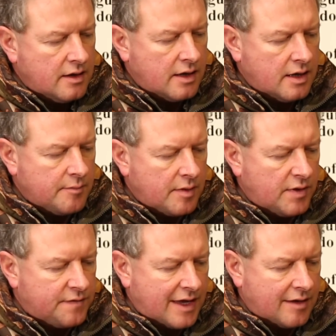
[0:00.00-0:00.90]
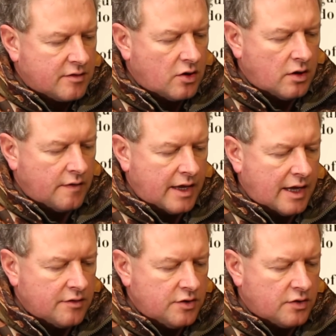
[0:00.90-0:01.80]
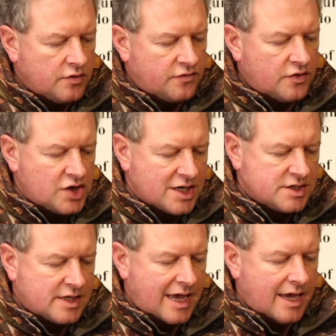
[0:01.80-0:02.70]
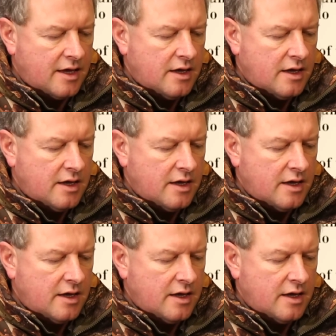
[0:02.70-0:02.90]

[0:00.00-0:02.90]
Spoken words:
And with that collar there, you can just adjust that.